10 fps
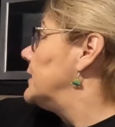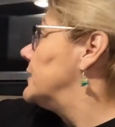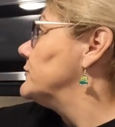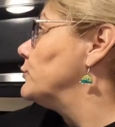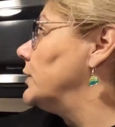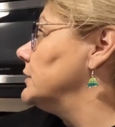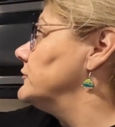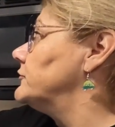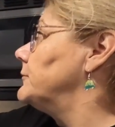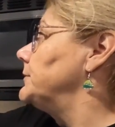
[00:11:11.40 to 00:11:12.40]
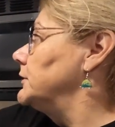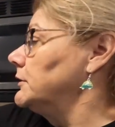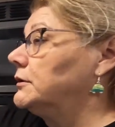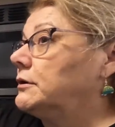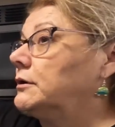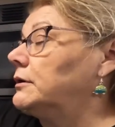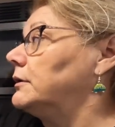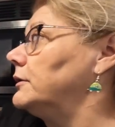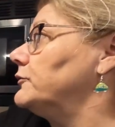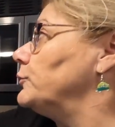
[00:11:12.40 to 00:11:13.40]
as well as up
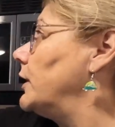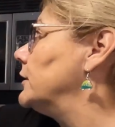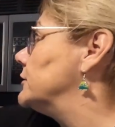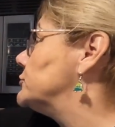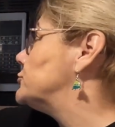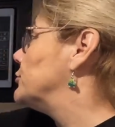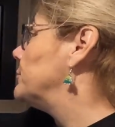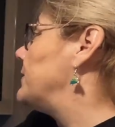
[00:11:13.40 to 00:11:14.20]
here, as well as your